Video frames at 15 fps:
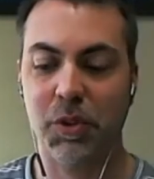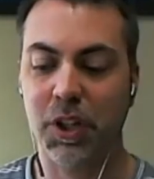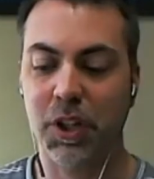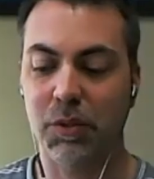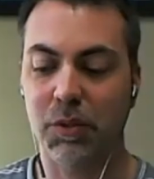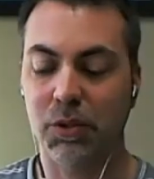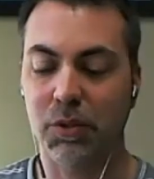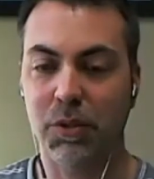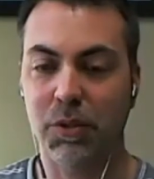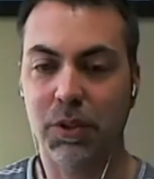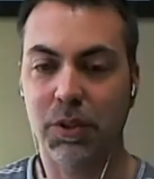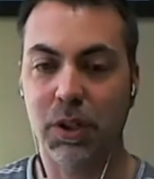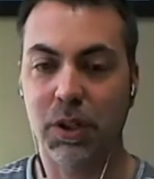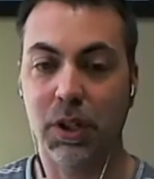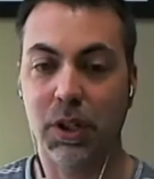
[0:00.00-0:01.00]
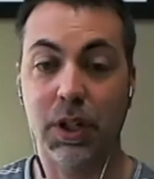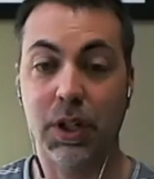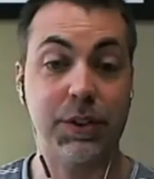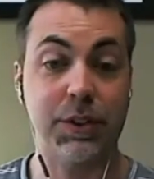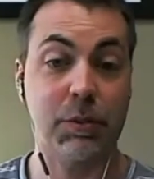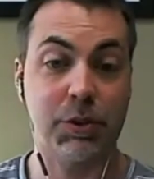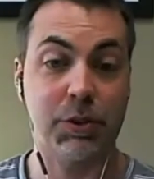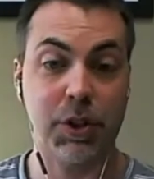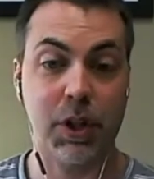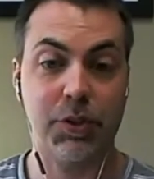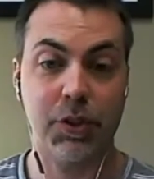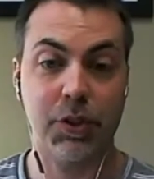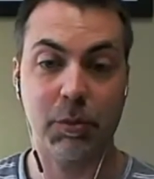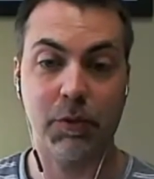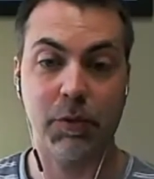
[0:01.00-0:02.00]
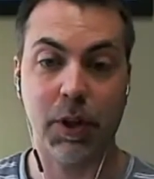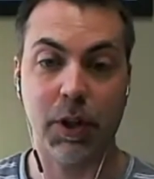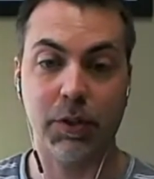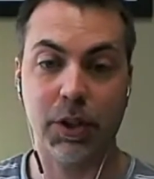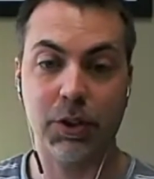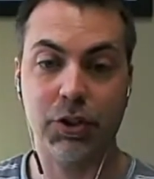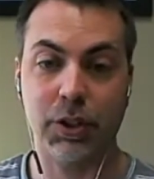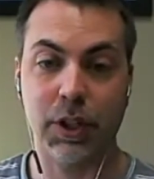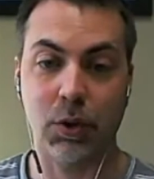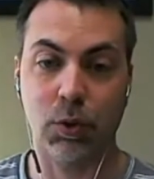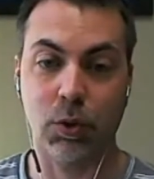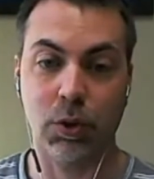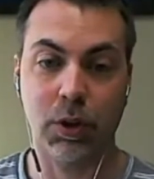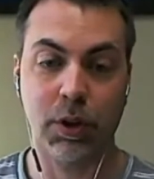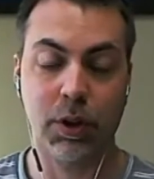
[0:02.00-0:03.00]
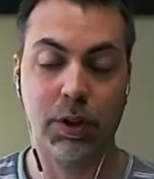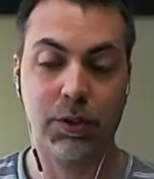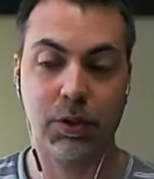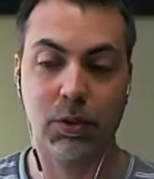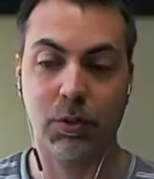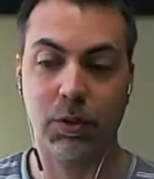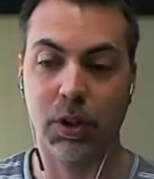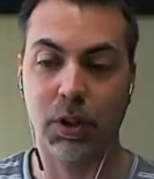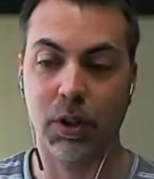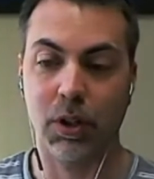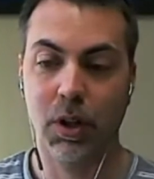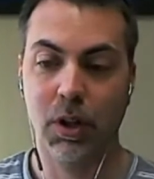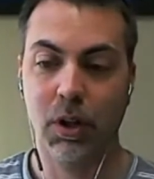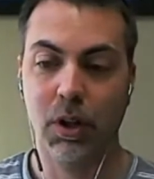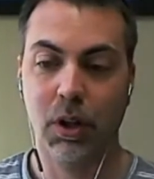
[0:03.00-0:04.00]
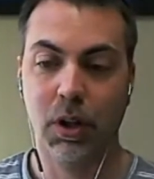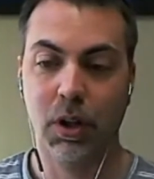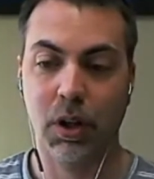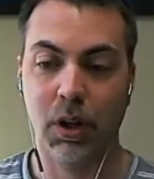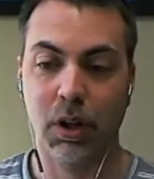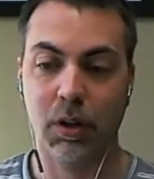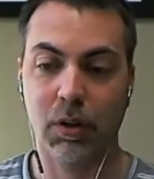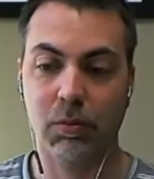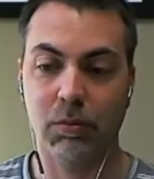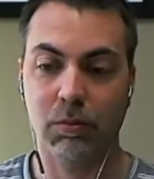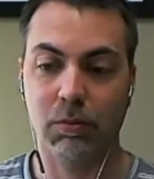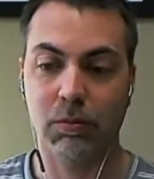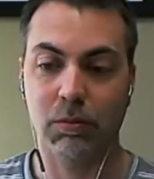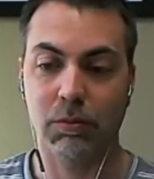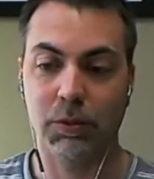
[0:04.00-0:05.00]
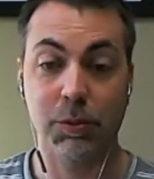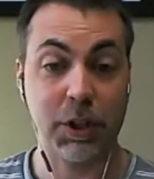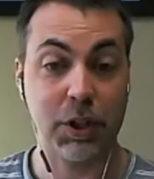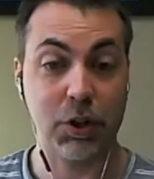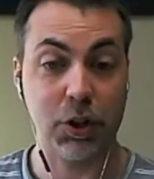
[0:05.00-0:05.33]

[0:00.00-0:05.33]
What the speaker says: thank you, Ruth. And again, that's at massagetherapyfoundation.org. So seems like